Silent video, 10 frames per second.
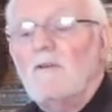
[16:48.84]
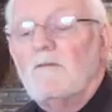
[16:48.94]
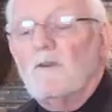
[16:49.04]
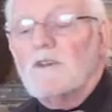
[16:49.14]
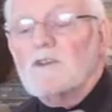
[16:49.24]

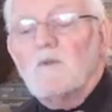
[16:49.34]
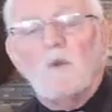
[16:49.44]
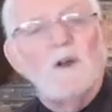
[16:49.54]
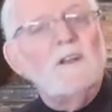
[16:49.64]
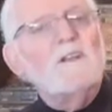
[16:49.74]
For this
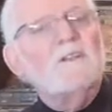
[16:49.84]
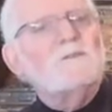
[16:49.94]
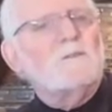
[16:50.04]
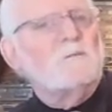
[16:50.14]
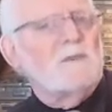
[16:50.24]

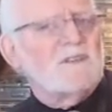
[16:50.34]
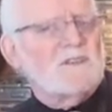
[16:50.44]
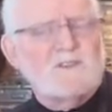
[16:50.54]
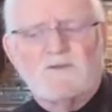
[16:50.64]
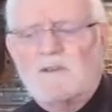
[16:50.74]
wonderful
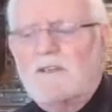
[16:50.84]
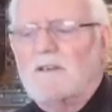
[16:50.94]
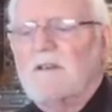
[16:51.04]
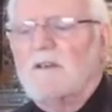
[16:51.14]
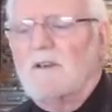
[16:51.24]
mystery,
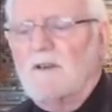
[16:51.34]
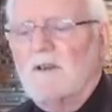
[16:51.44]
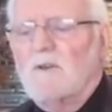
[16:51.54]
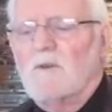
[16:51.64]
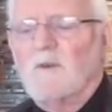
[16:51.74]

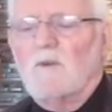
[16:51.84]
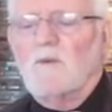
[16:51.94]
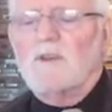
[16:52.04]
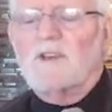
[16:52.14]
which